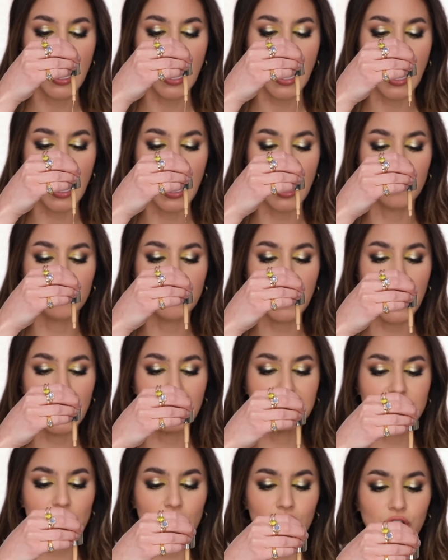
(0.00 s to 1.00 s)
Um,
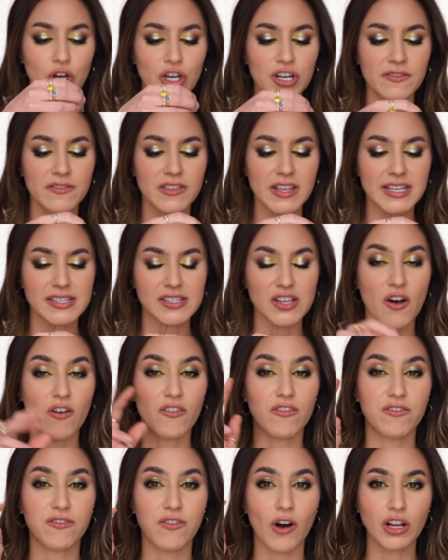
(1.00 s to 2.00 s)
and a lot of these
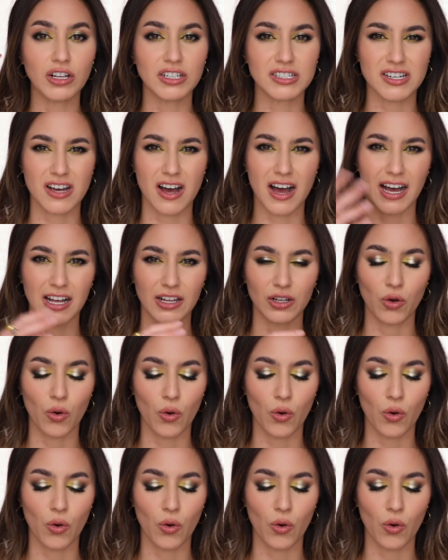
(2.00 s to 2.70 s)
volatile